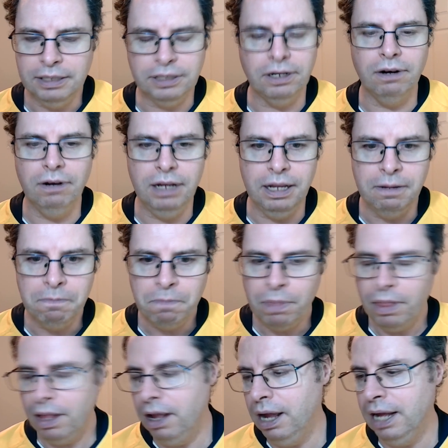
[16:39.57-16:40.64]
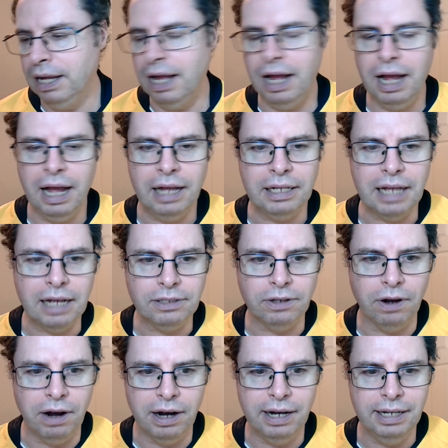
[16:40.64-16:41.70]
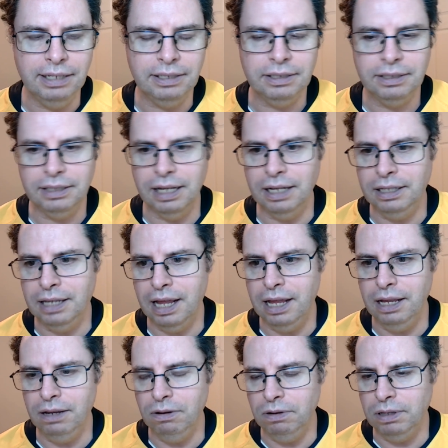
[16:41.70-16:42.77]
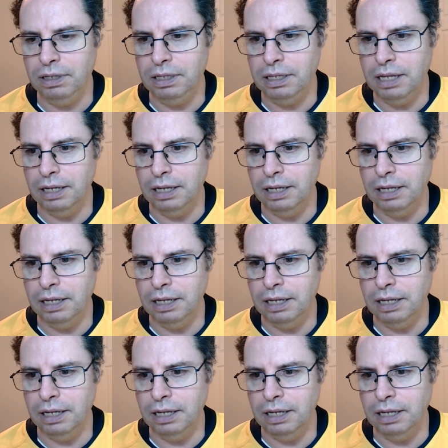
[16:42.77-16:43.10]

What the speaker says: certainly at their height, they